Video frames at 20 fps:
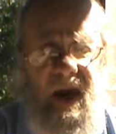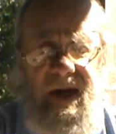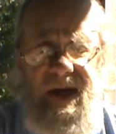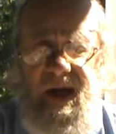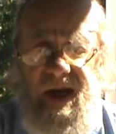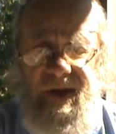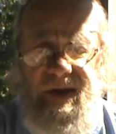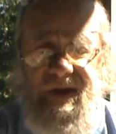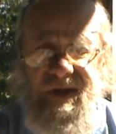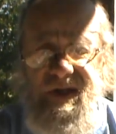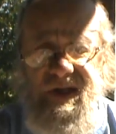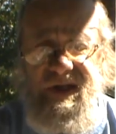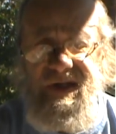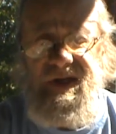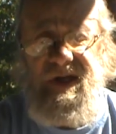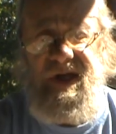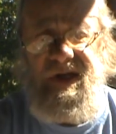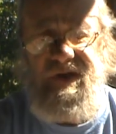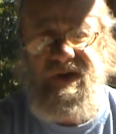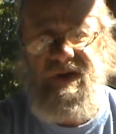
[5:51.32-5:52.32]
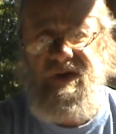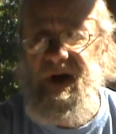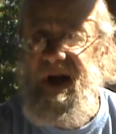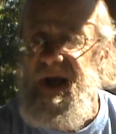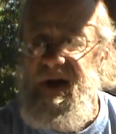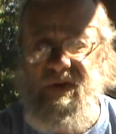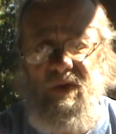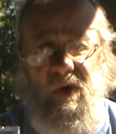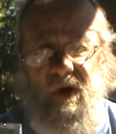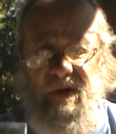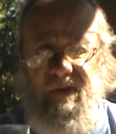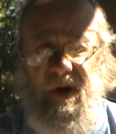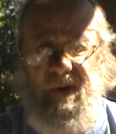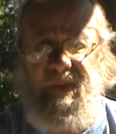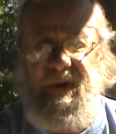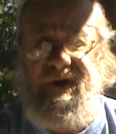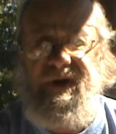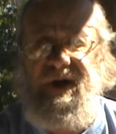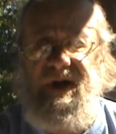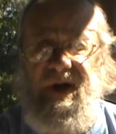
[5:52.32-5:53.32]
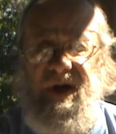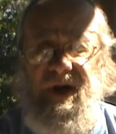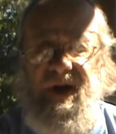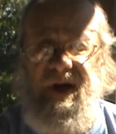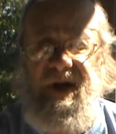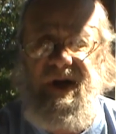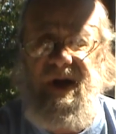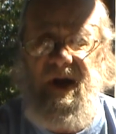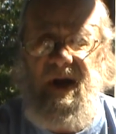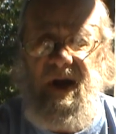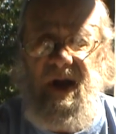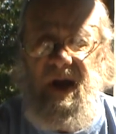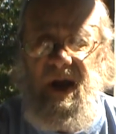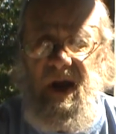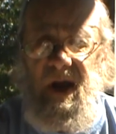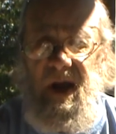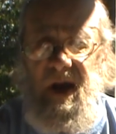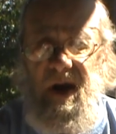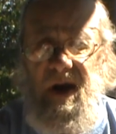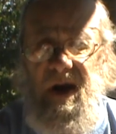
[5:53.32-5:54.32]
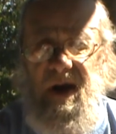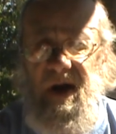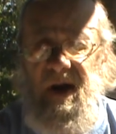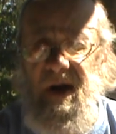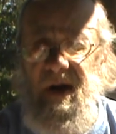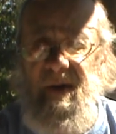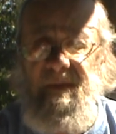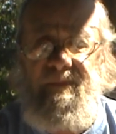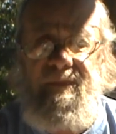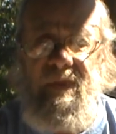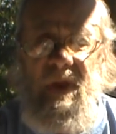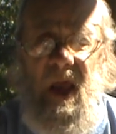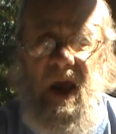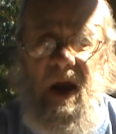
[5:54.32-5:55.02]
yeah, this is it. so it hadn't warmed up a ton. Um,